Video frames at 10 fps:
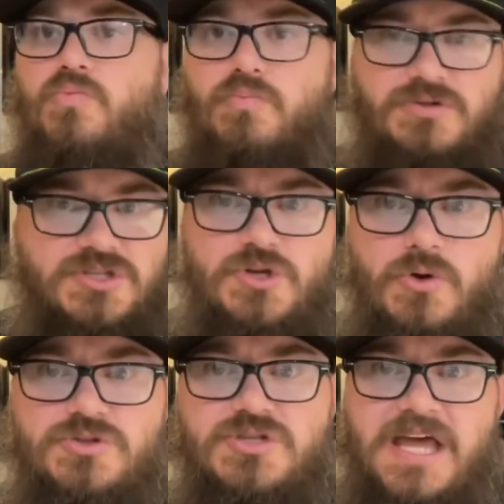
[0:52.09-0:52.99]

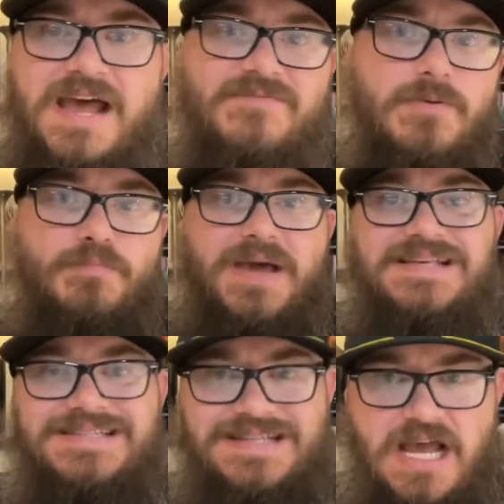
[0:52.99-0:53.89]
solds that have the
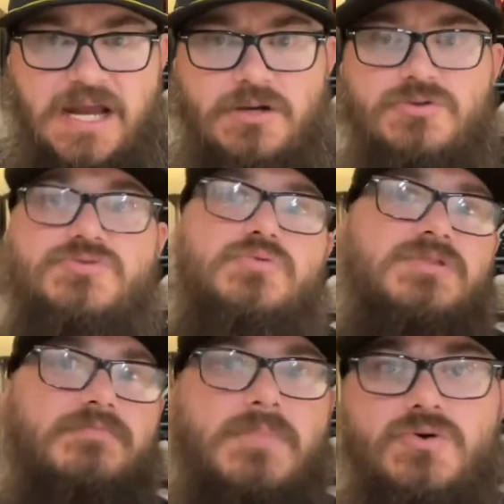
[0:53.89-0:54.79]
best titles with
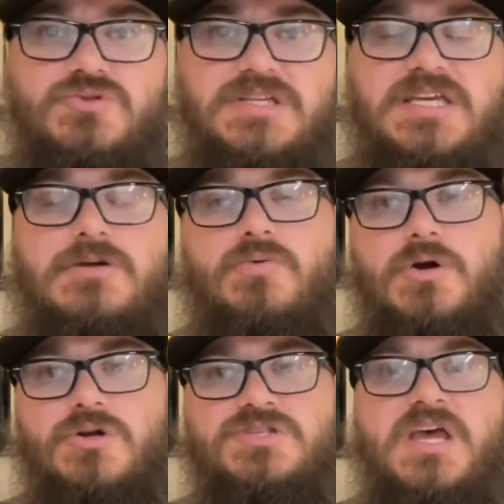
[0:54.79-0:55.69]
the most
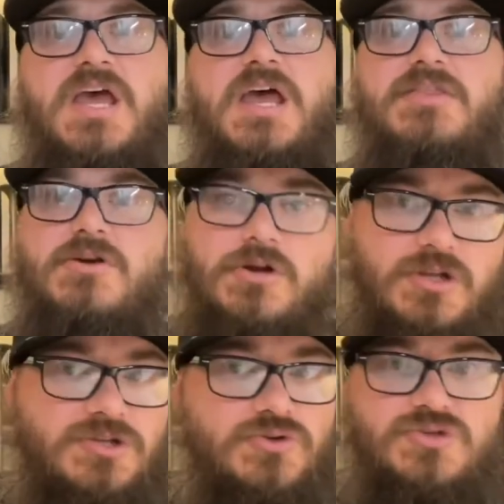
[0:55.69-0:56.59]
keywords, and they're
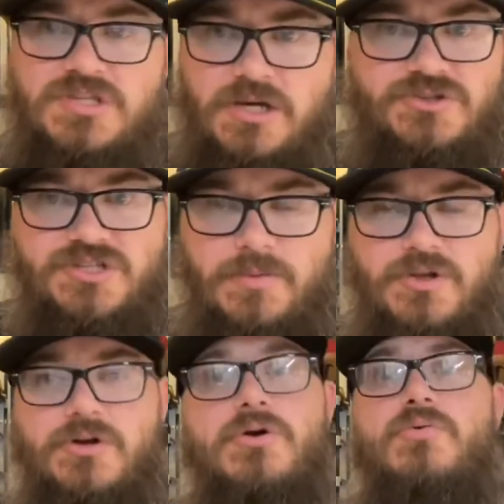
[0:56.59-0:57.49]
gonna do sell
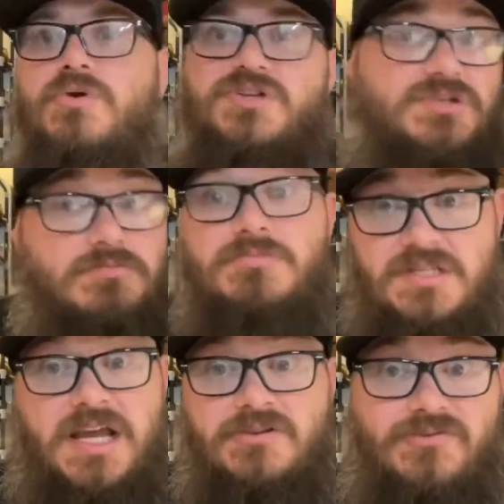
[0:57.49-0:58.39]
similar, which
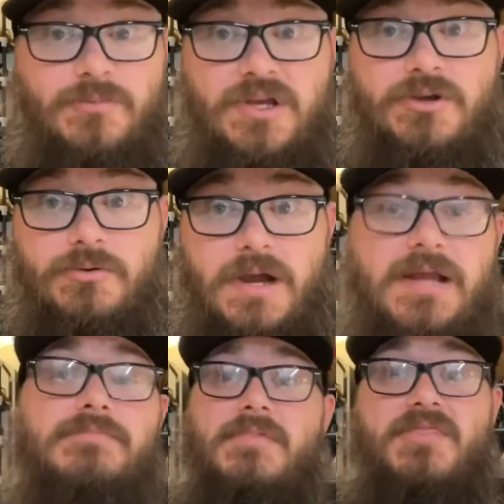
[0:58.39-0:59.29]
sounds familiar,
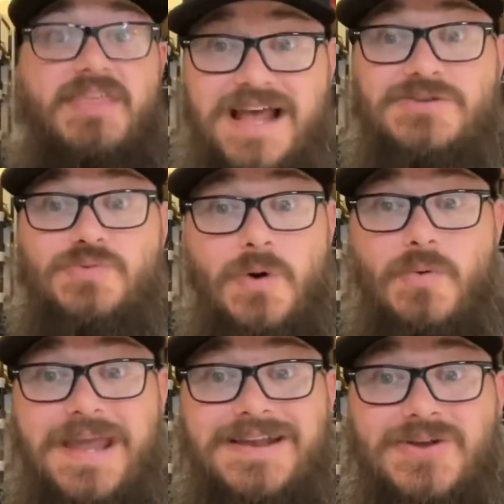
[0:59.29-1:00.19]
right? That's what
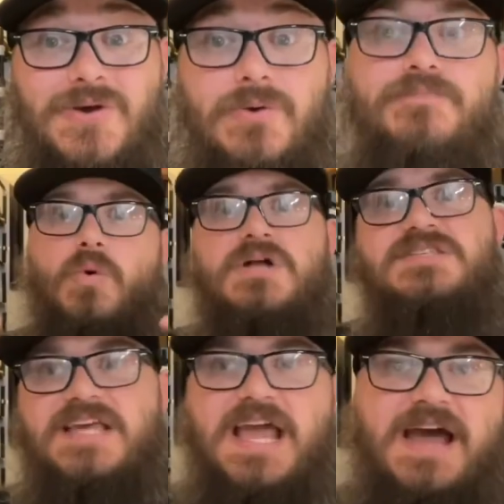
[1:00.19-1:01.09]
we do. Once
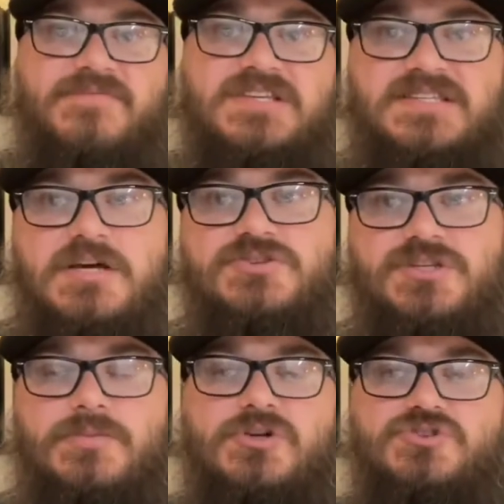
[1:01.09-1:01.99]
they have the sell
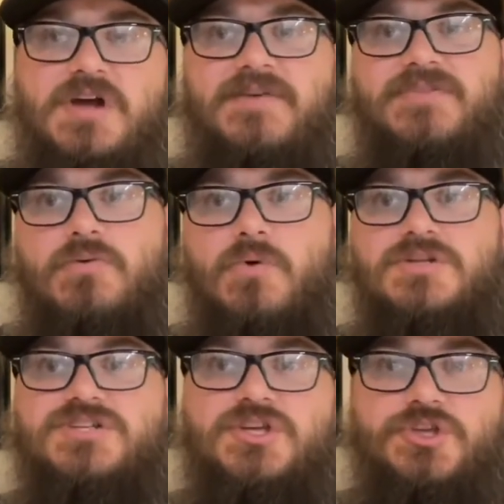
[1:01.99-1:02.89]
similar draft they
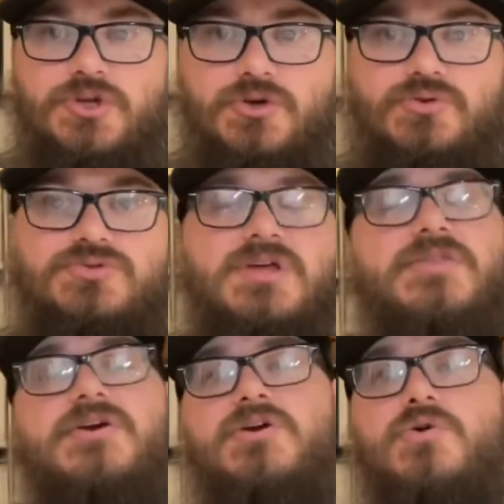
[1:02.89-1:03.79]
want to use,
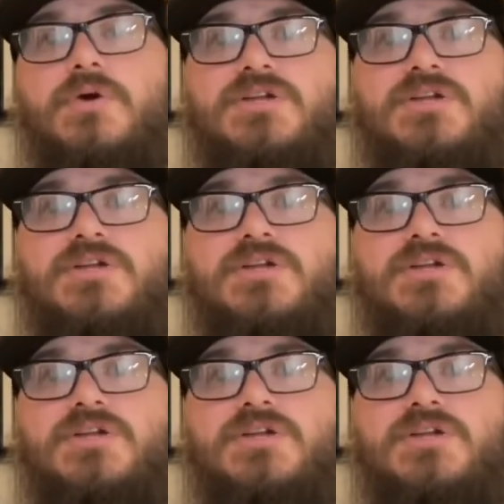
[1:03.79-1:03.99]
they're going